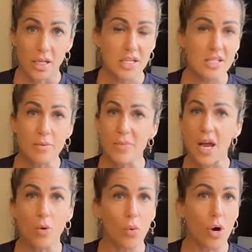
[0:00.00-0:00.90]
It doesn't
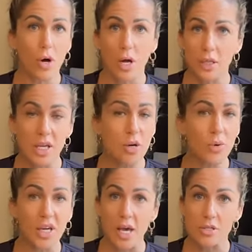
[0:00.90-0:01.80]
matter what year
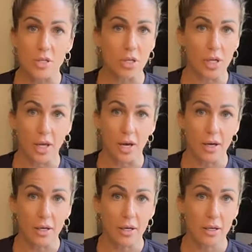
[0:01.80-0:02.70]
we get to
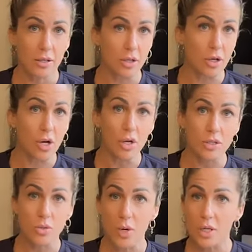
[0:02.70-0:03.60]
here. You know,
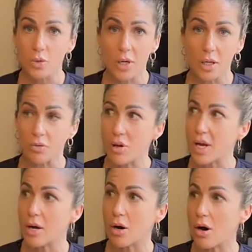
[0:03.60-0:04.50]
it's
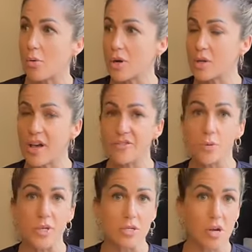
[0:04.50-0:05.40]
2023. Oh, we all have
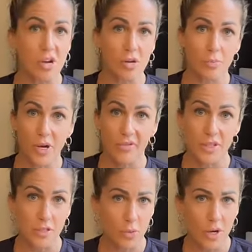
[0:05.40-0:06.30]
to be so
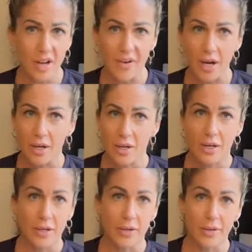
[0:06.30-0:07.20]
perfect and whatever.
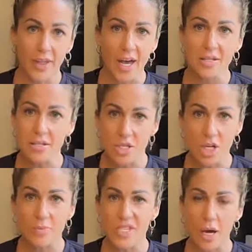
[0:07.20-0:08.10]
That
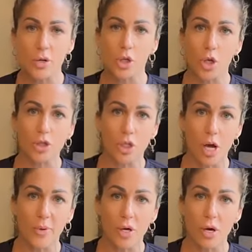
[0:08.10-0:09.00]
ship sailed a long
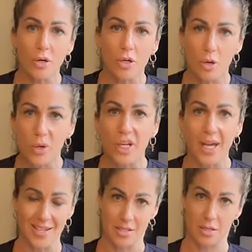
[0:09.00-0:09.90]
time ago. Nobody
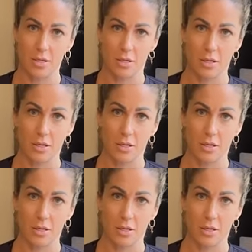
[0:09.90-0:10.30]
cares.